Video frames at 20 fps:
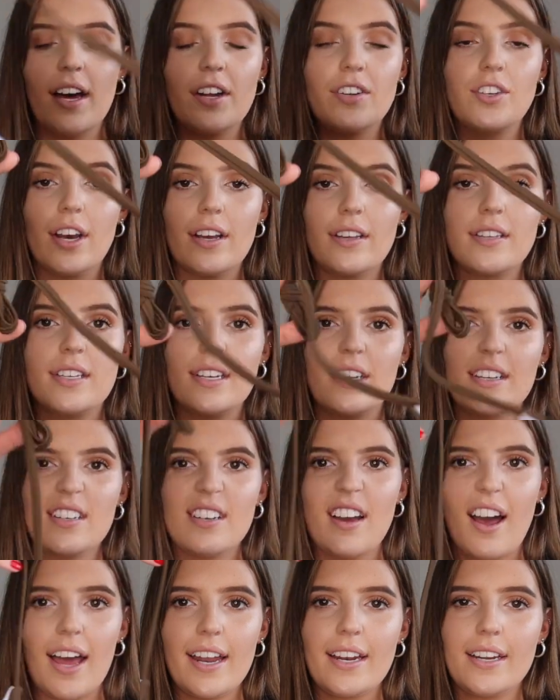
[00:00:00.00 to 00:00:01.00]
adjust it and
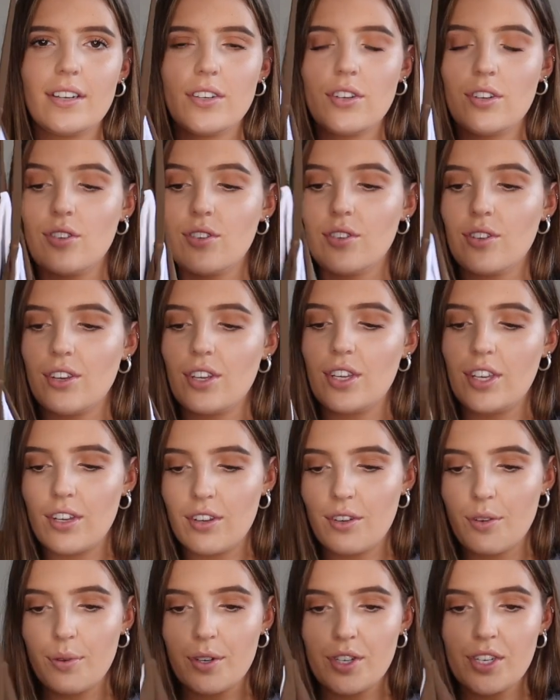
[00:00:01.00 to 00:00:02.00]
tighten it to suit
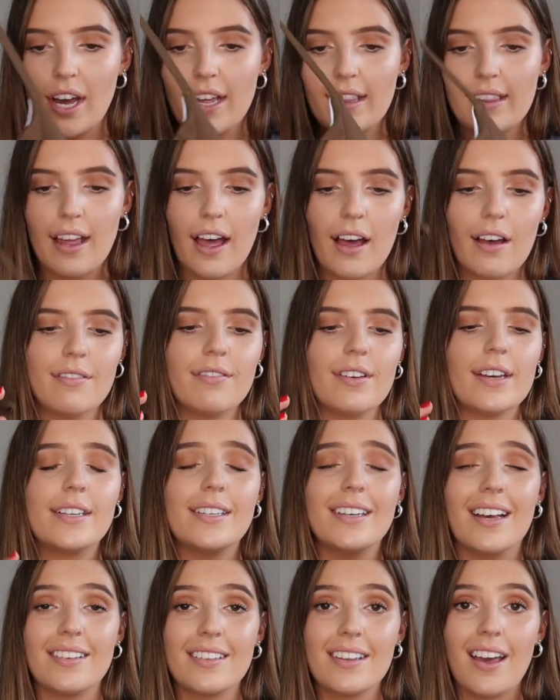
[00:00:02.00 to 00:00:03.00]
you, which I love. It
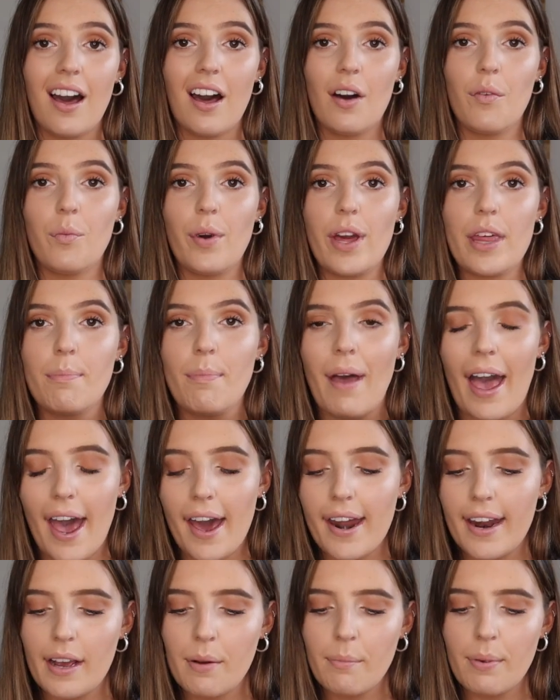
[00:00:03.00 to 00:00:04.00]
does come with
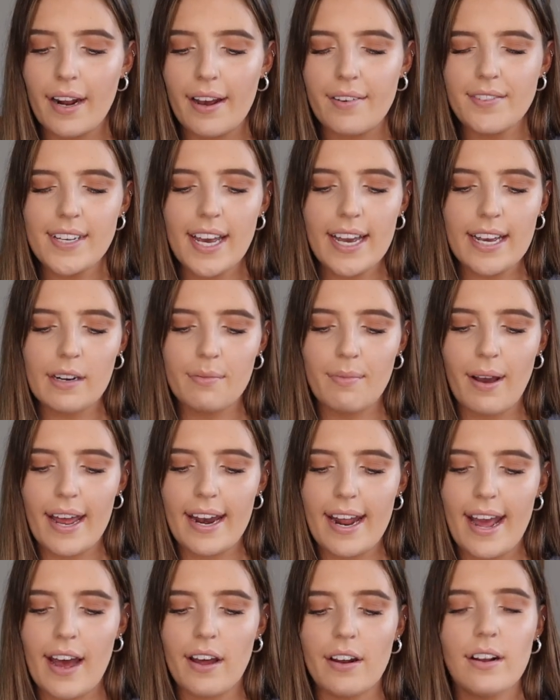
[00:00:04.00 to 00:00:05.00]
padding, but I've taken
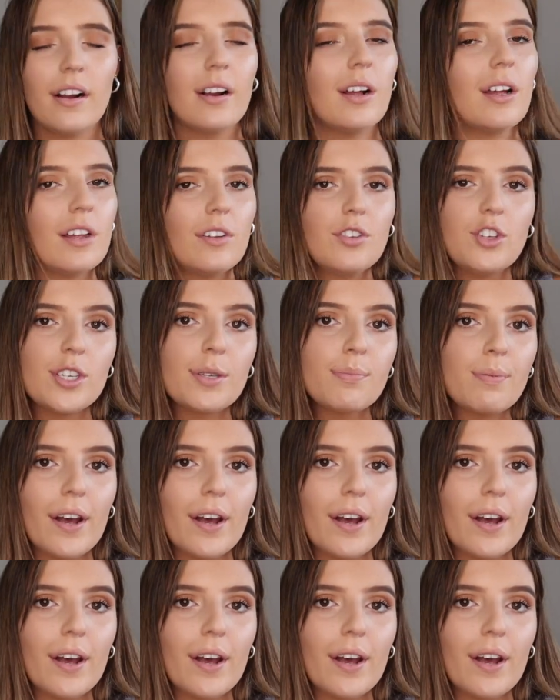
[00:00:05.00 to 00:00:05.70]
mine out, just